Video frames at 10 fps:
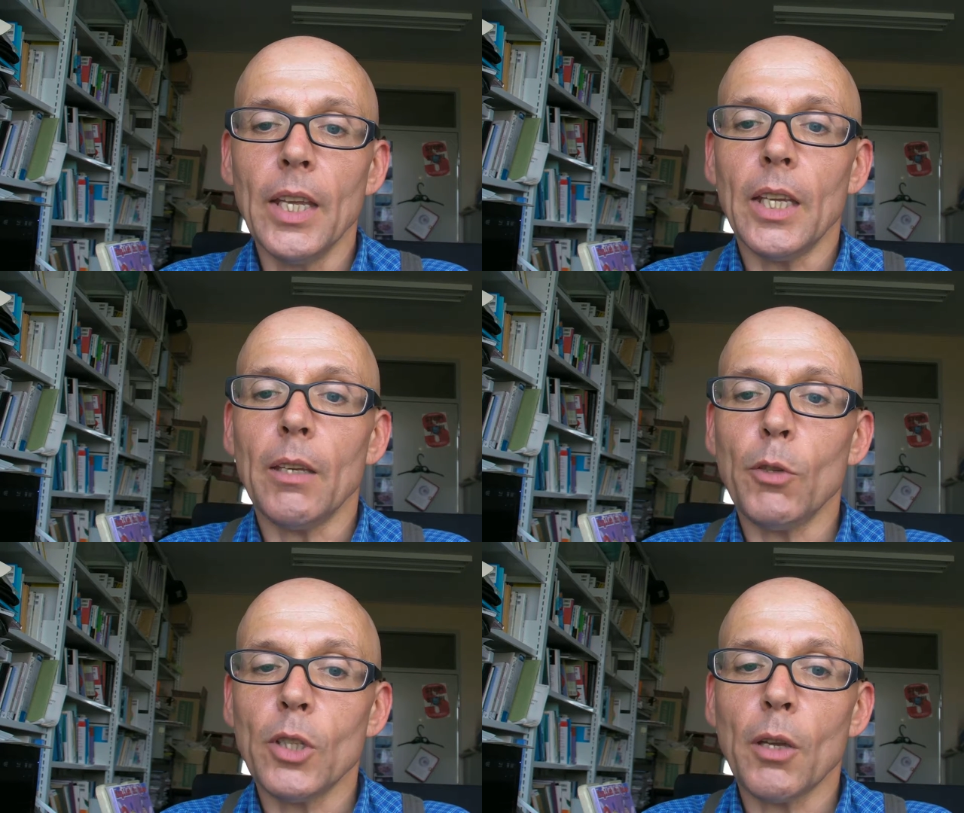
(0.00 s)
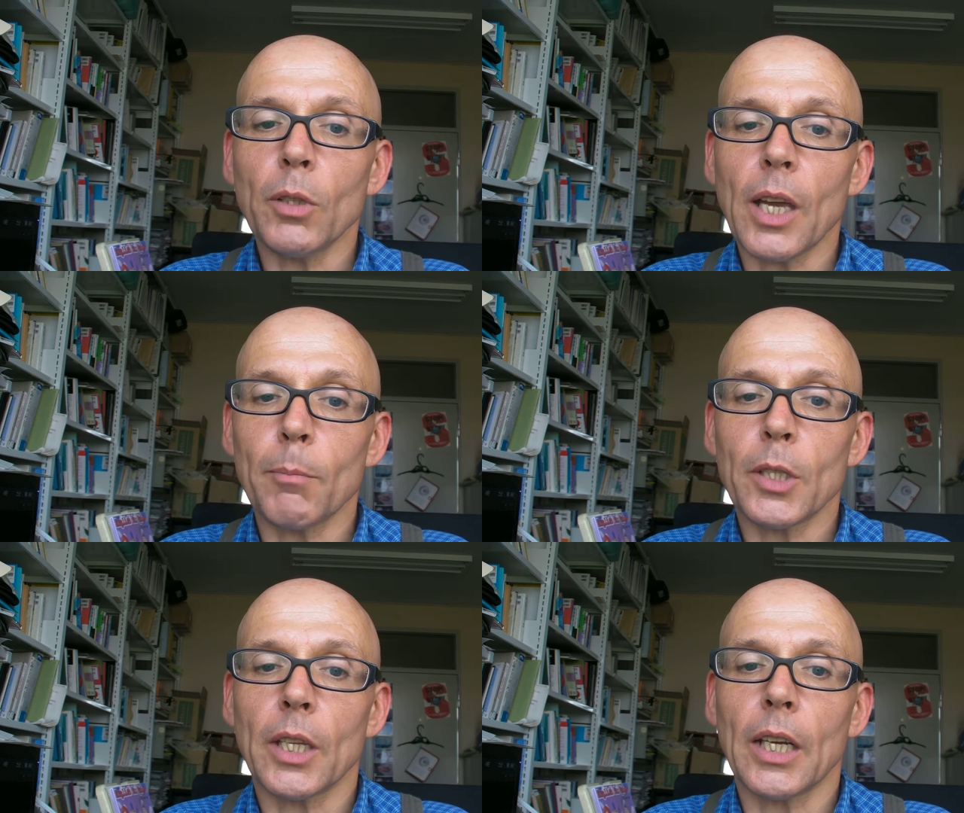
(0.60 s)
If you don't come
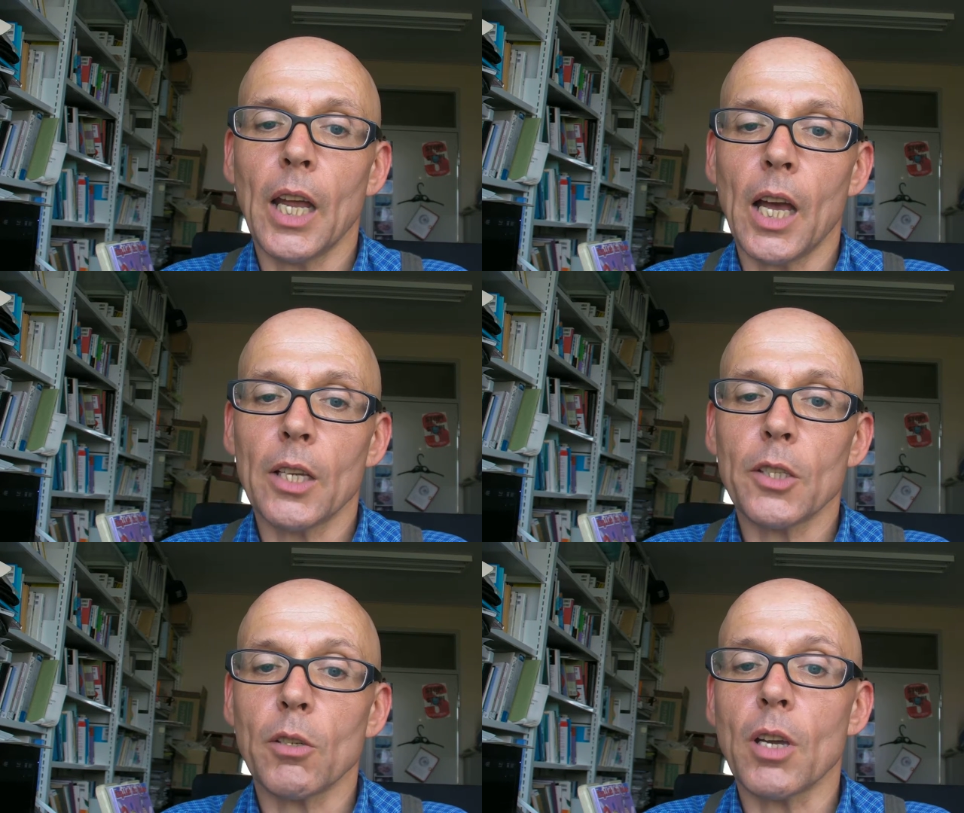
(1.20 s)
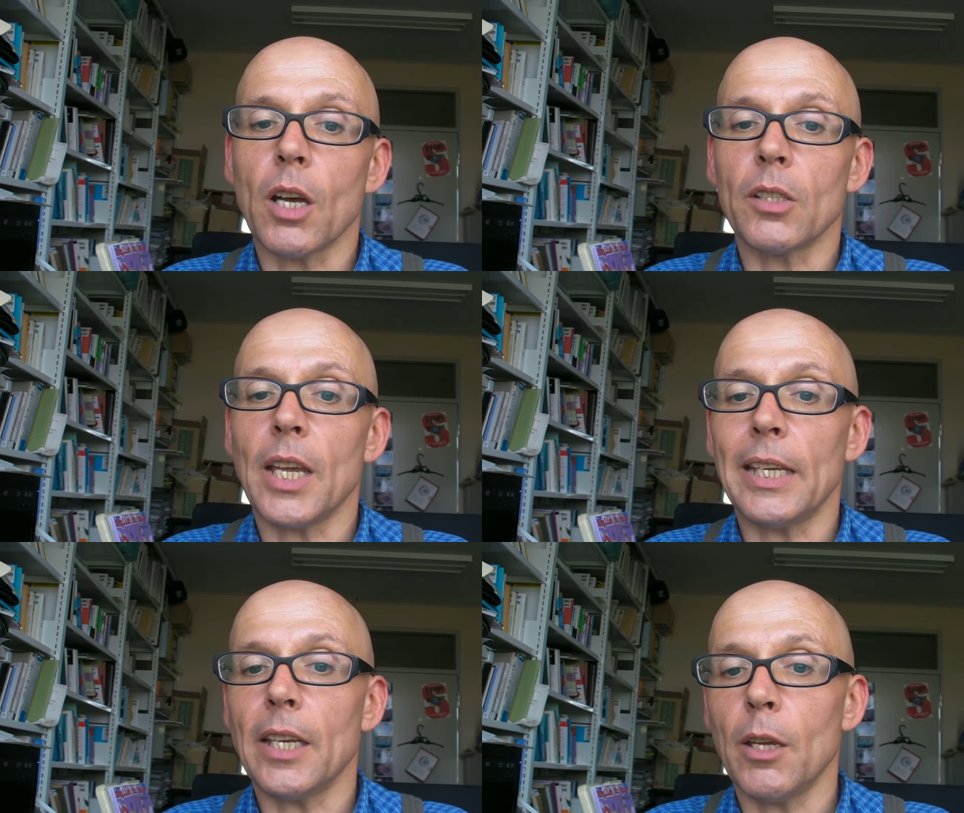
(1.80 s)
to the class, you can't
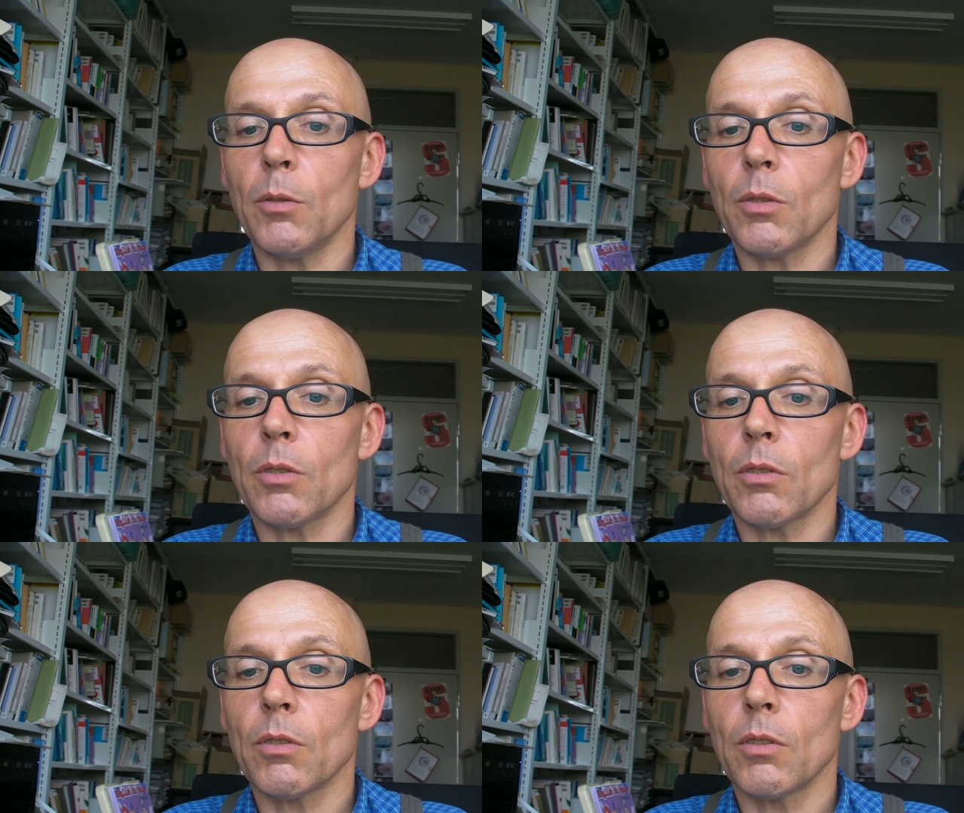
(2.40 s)
take notes,